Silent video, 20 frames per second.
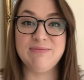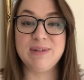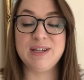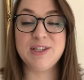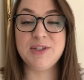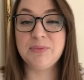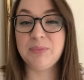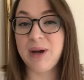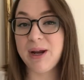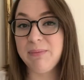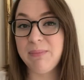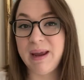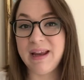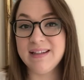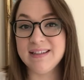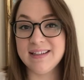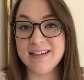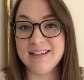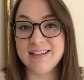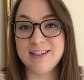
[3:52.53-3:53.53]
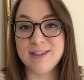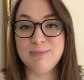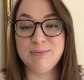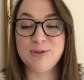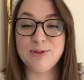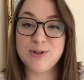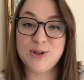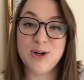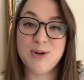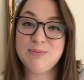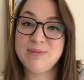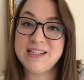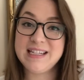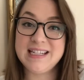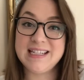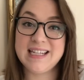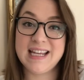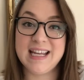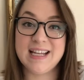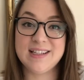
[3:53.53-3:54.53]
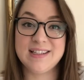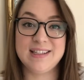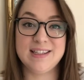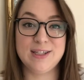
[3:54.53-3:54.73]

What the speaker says: me spray painting some chrome details